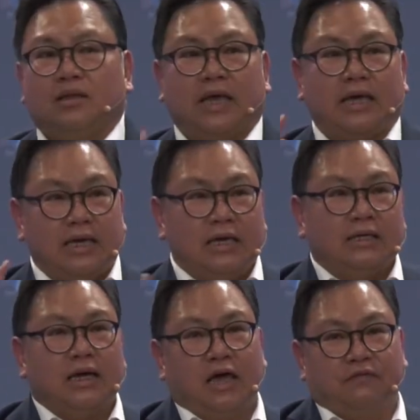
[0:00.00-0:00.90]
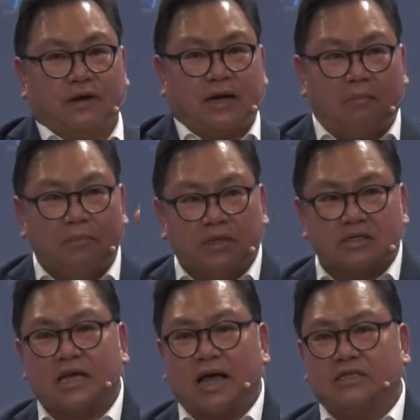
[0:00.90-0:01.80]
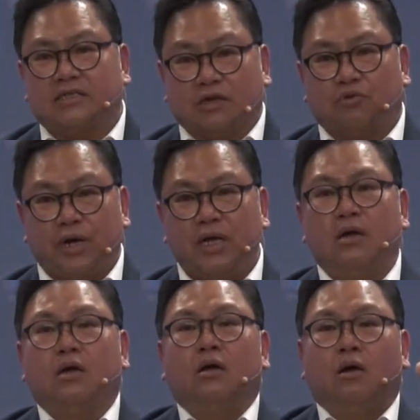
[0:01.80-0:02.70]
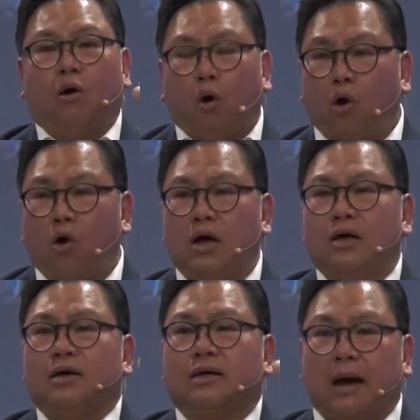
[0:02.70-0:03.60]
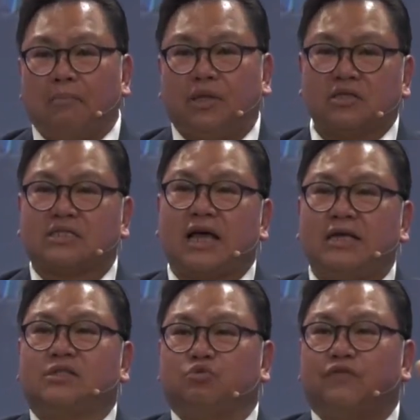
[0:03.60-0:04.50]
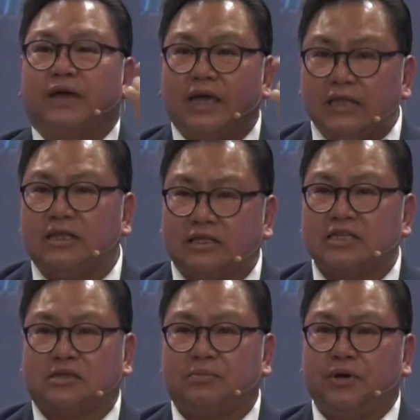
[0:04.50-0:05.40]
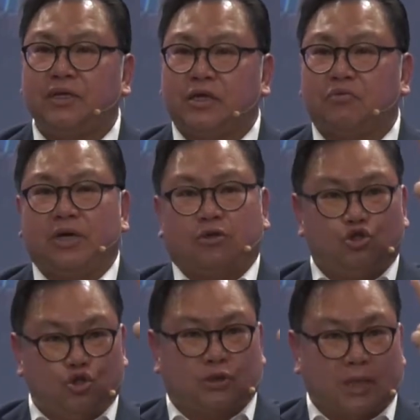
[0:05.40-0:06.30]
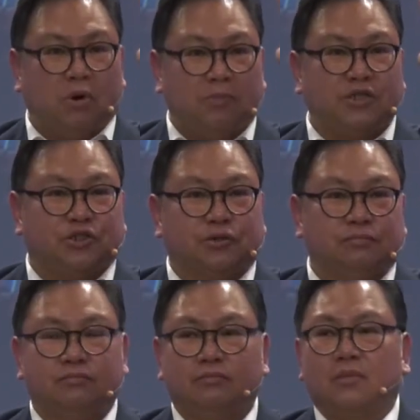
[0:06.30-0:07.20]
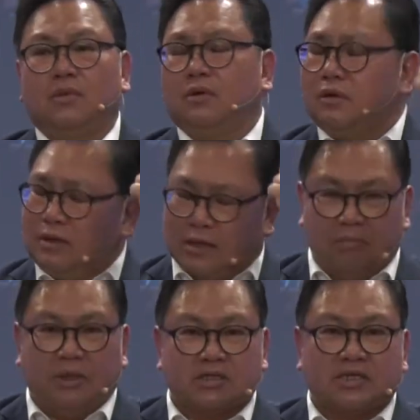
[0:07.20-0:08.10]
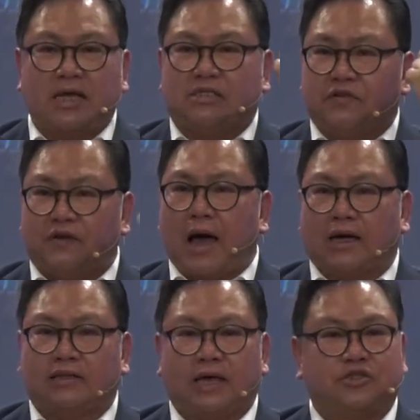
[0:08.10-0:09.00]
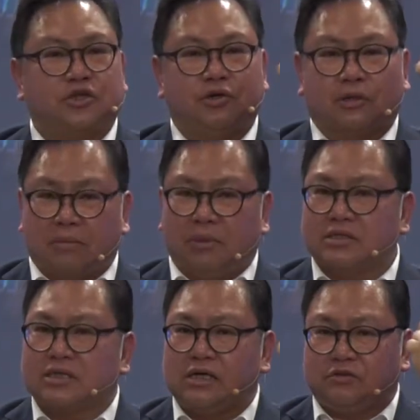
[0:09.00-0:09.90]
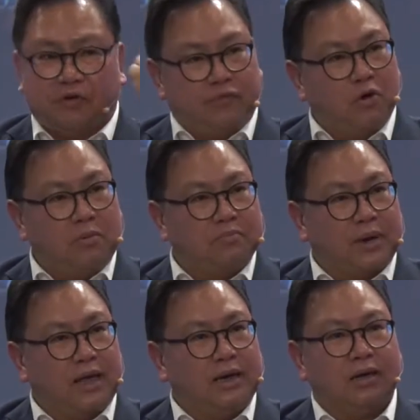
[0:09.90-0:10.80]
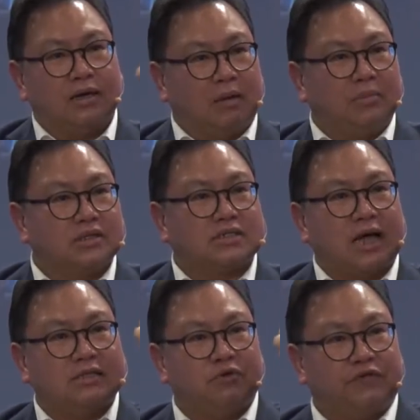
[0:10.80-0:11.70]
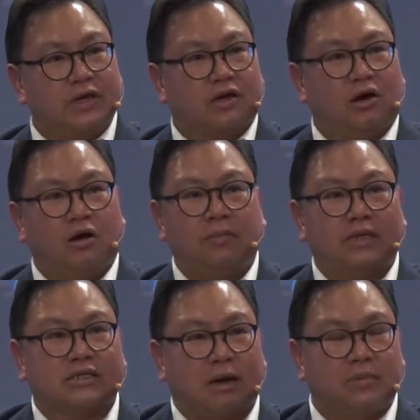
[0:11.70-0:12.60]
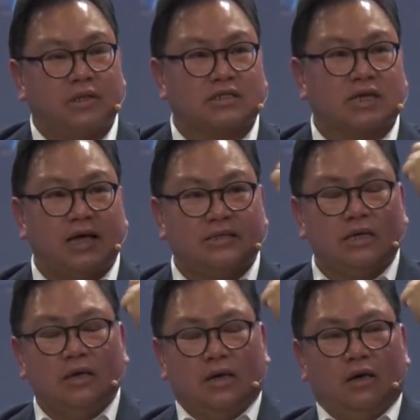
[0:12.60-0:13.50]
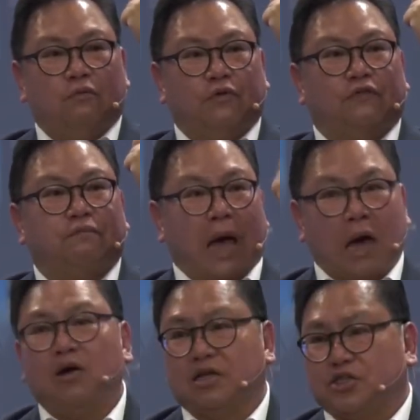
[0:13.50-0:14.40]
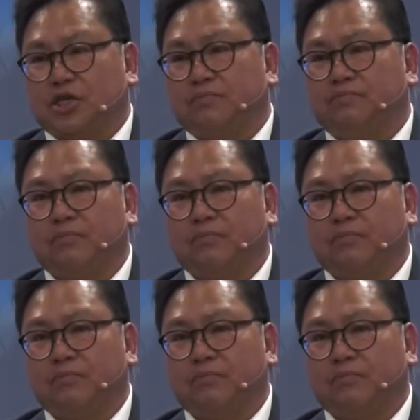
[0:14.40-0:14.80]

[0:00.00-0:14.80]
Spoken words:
they either have a computer science degree or computer science with an interdisciplinary degree, double major. Computer science with architecture, computer science with urban planning, computer science with economics, computer science with biology.